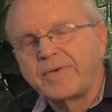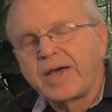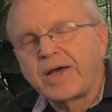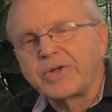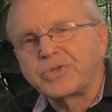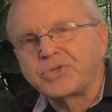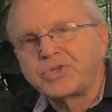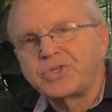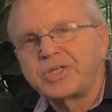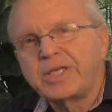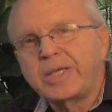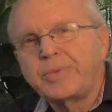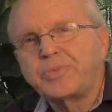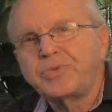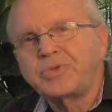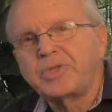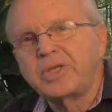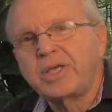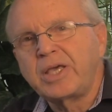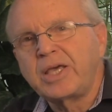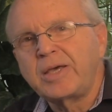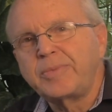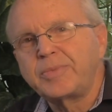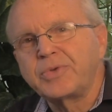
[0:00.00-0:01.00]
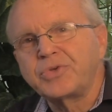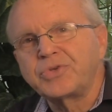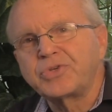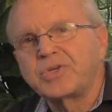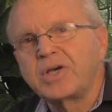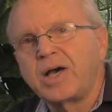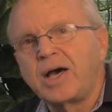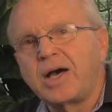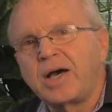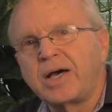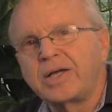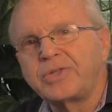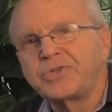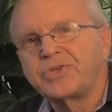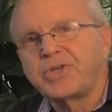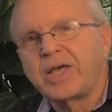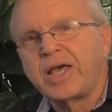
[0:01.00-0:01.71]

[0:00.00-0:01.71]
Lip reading: how it seems to him, is God's